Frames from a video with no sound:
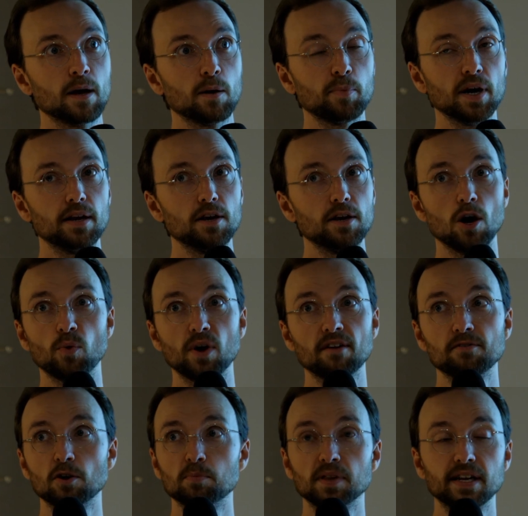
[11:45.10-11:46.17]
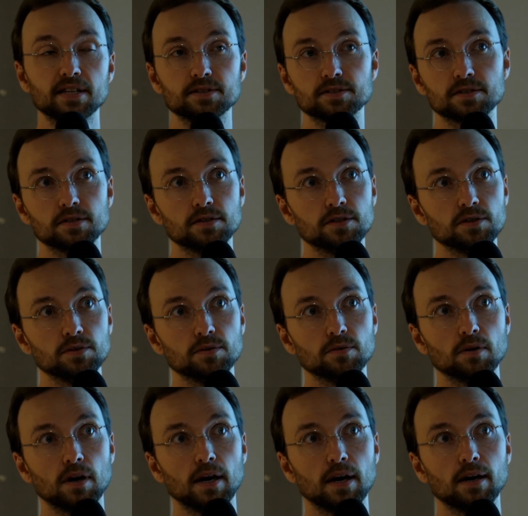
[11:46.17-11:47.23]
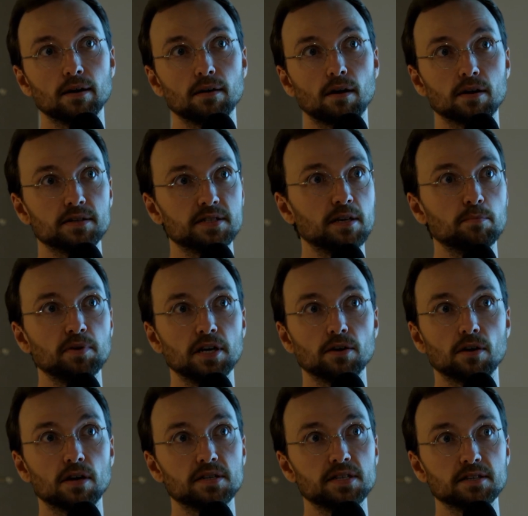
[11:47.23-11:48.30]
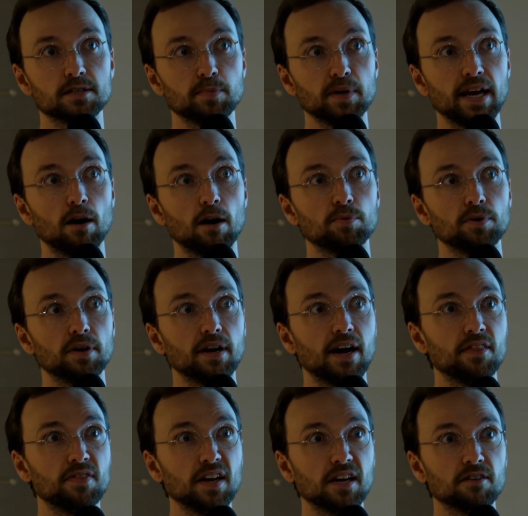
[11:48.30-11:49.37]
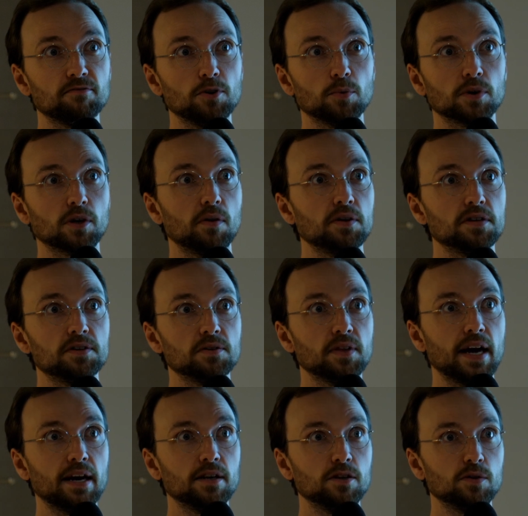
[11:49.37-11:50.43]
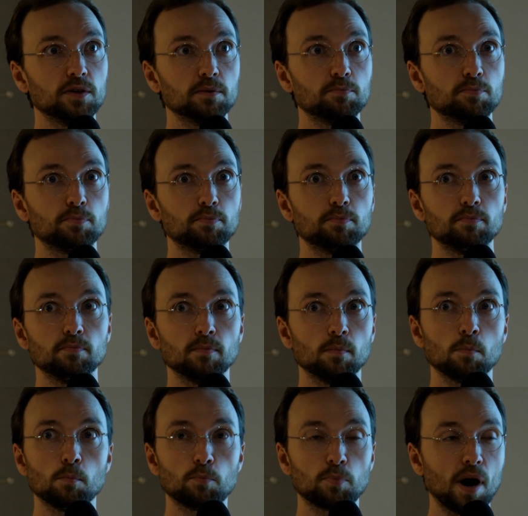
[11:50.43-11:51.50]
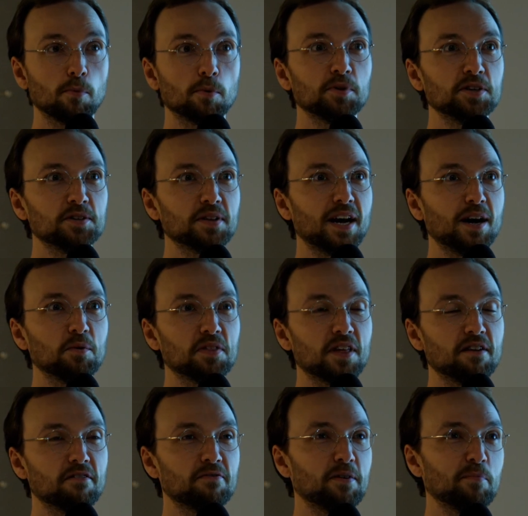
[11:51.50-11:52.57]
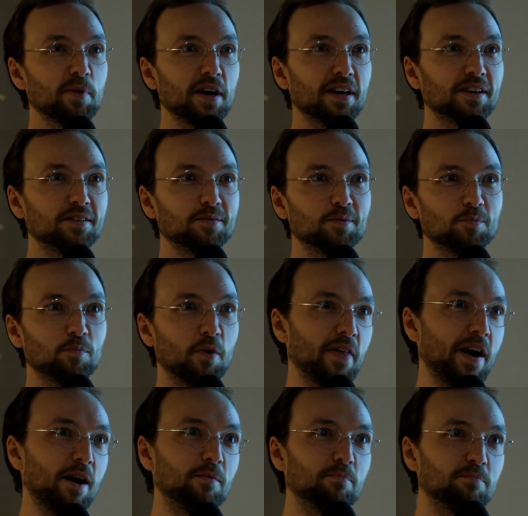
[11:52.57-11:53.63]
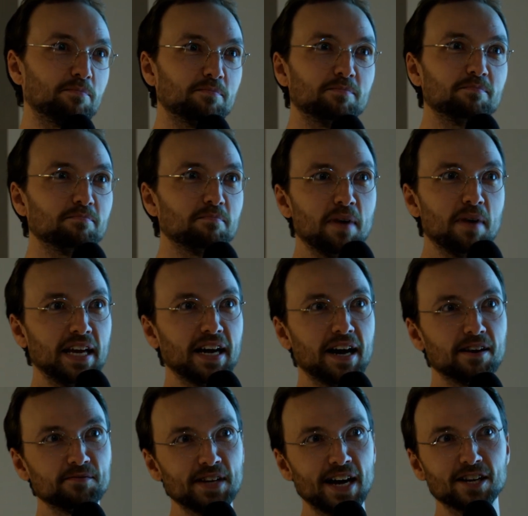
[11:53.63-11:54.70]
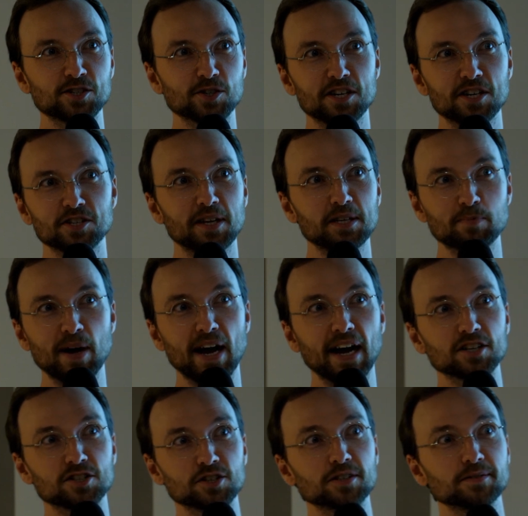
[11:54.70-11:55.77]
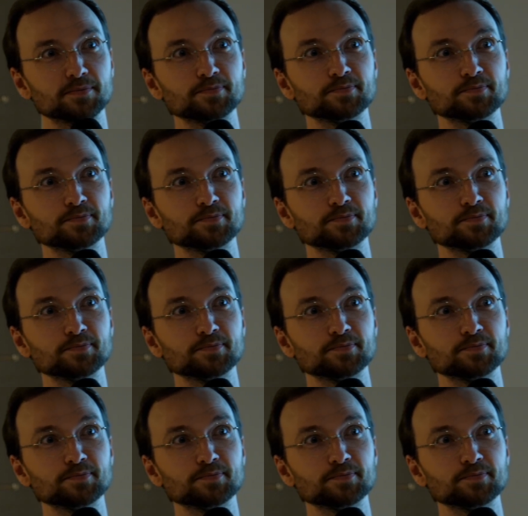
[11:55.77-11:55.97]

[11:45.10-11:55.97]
But no, we have no plans to do RTMP or RTSP output. I think if you were going to do that, you could probably do that with FFmpeg without any kind of Dash or HLS packager.